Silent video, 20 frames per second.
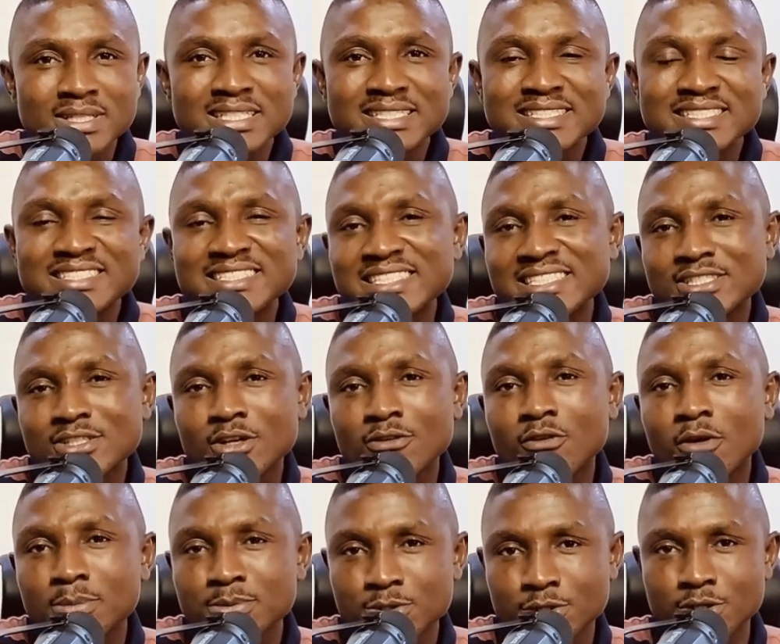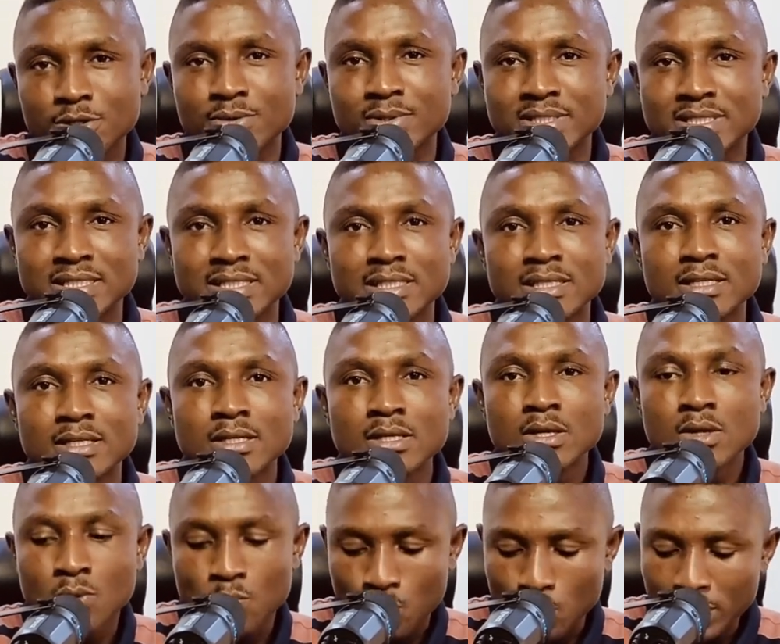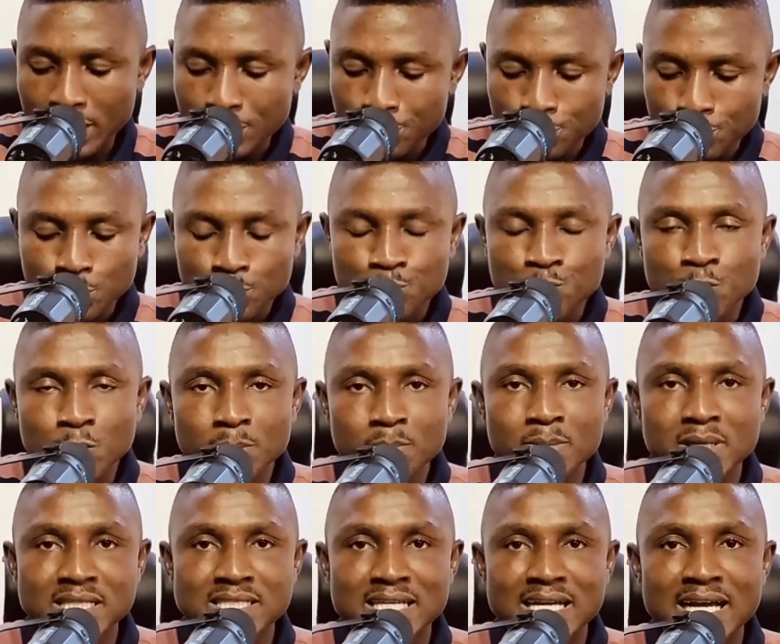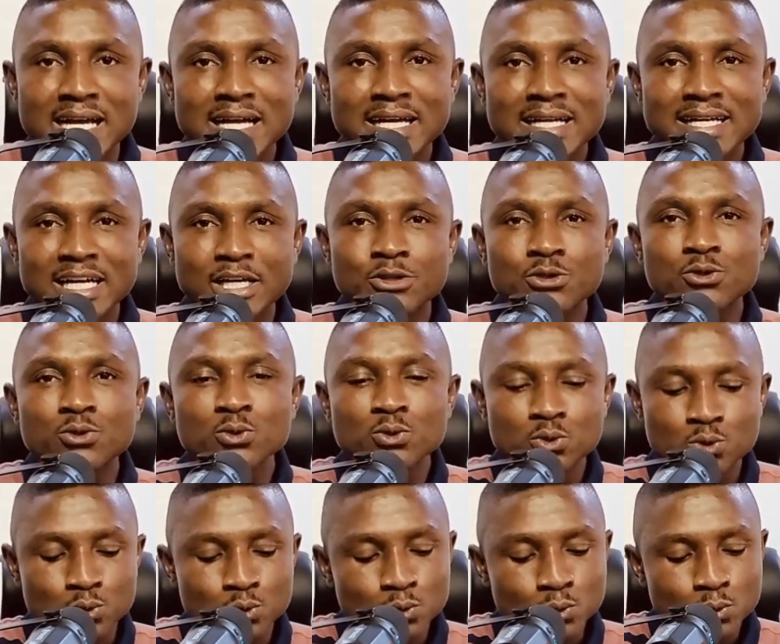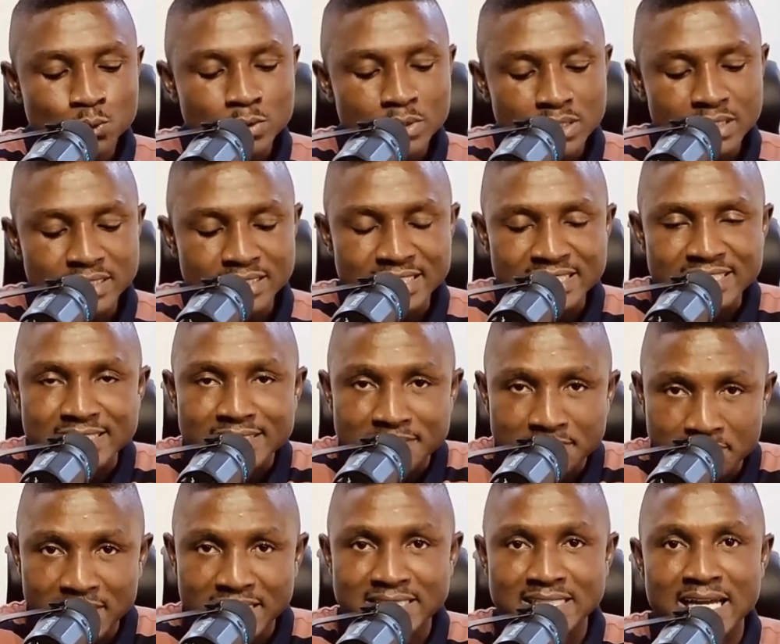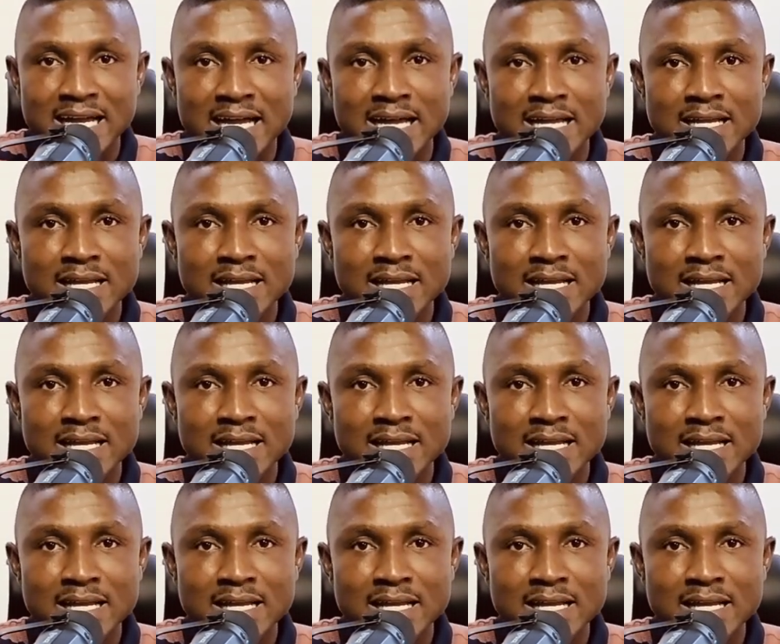this season of obscurity. What are you not doing better? Can you do this better?